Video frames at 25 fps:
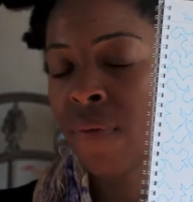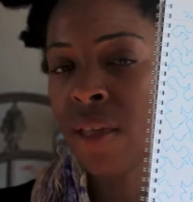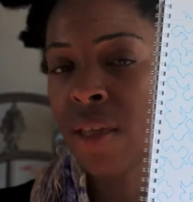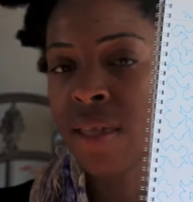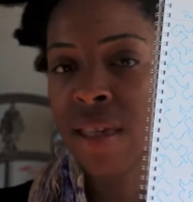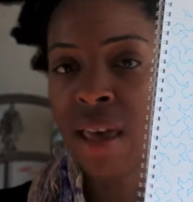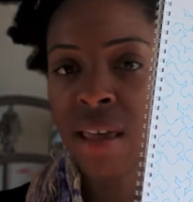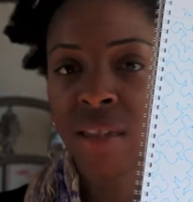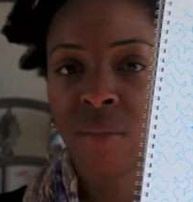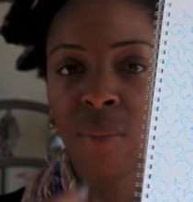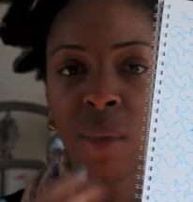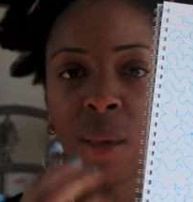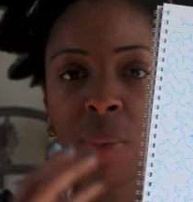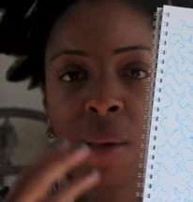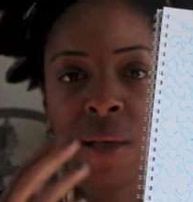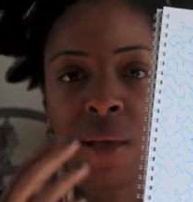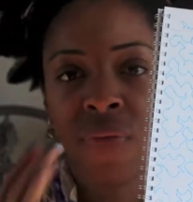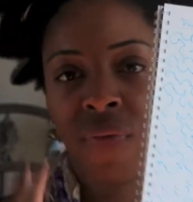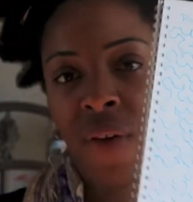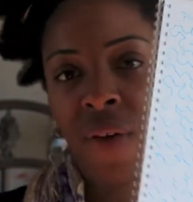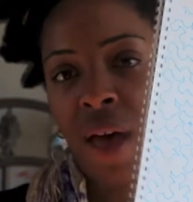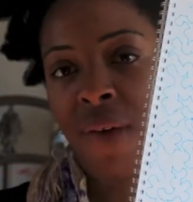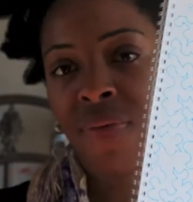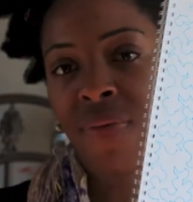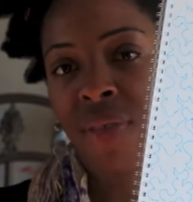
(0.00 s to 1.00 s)
It takes me about
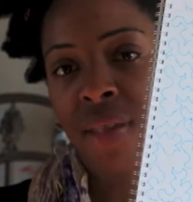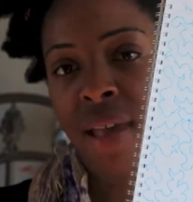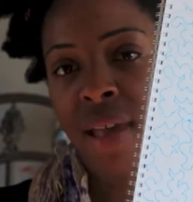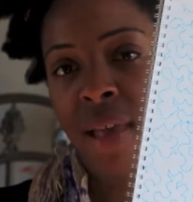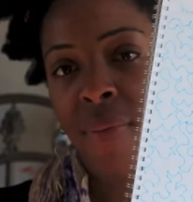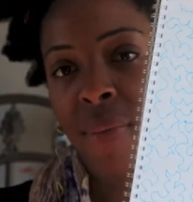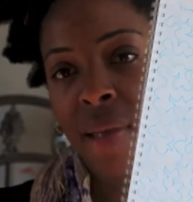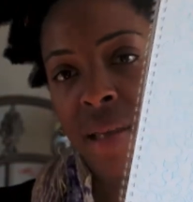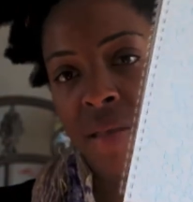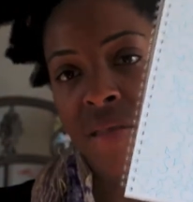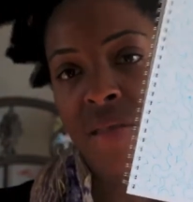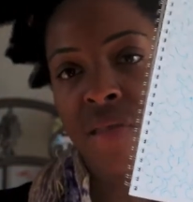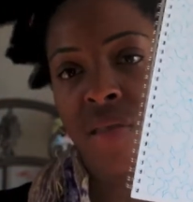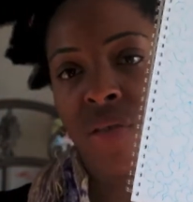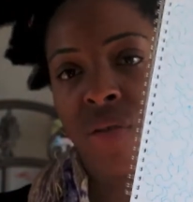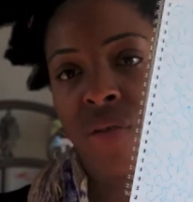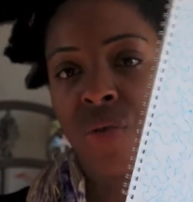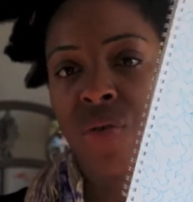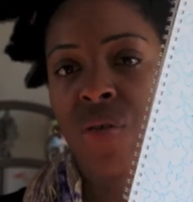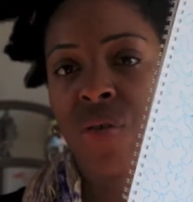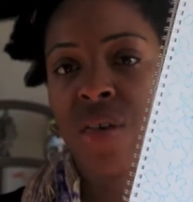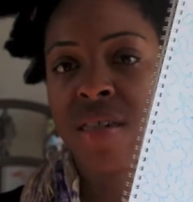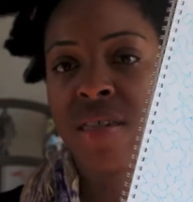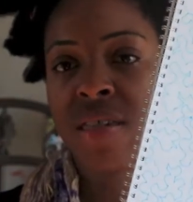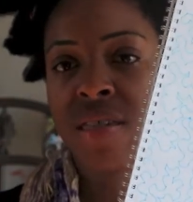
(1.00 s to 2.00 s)
5 to 10 minutes to
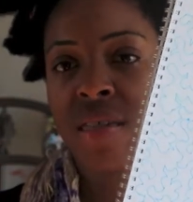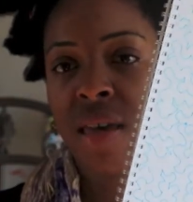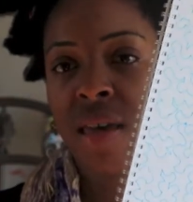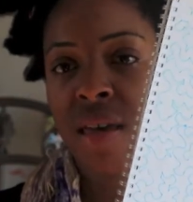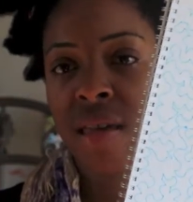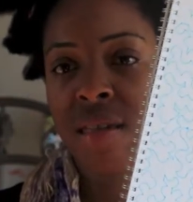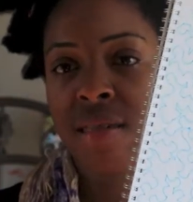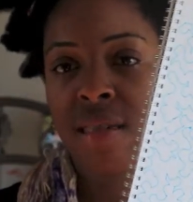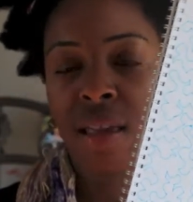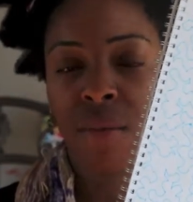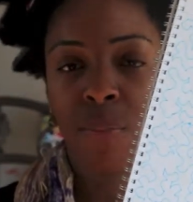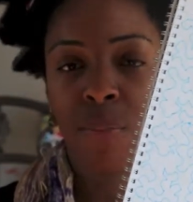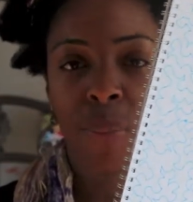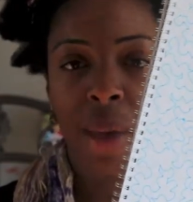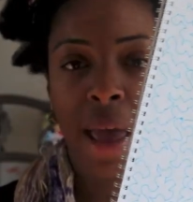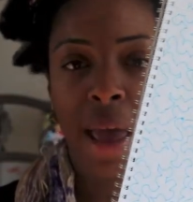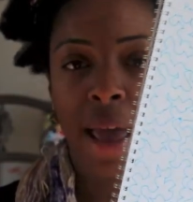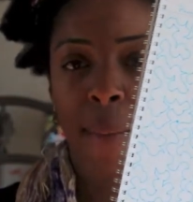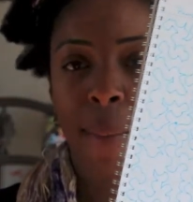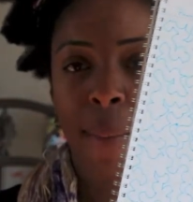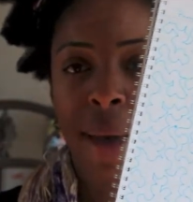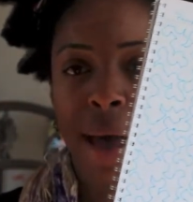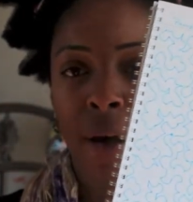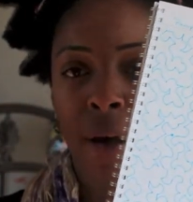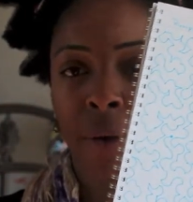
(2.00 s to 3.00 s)
do these things. I bang
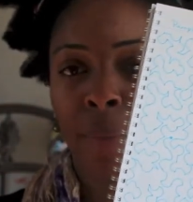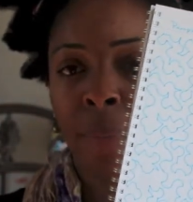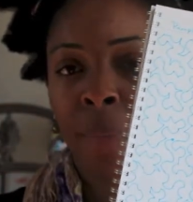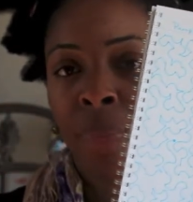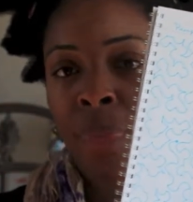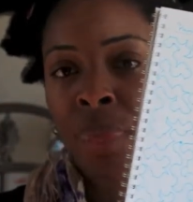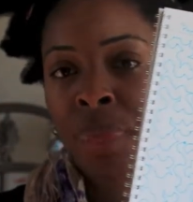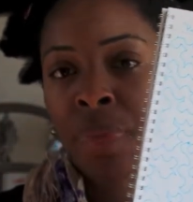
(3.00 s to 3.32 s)
them out.